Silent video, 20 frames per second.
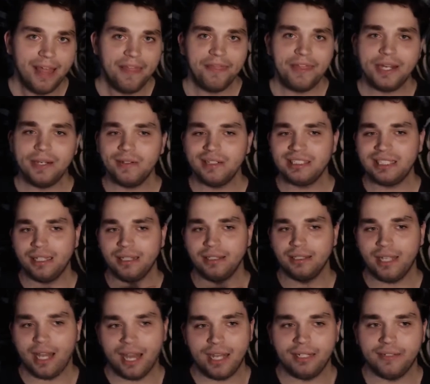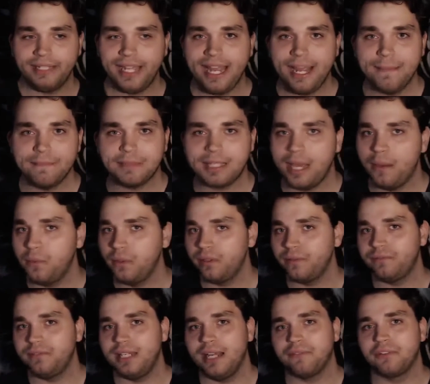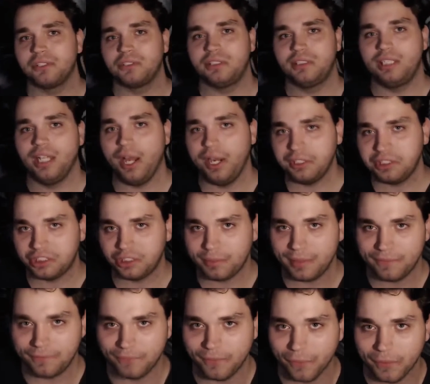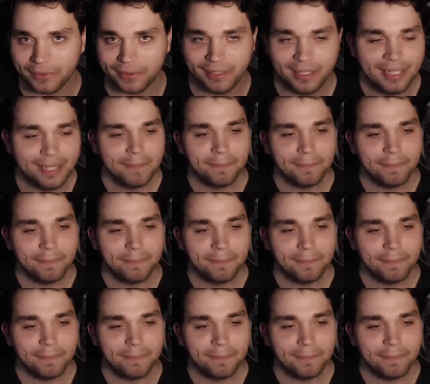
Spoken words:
there is a lot of games I would have never touched before,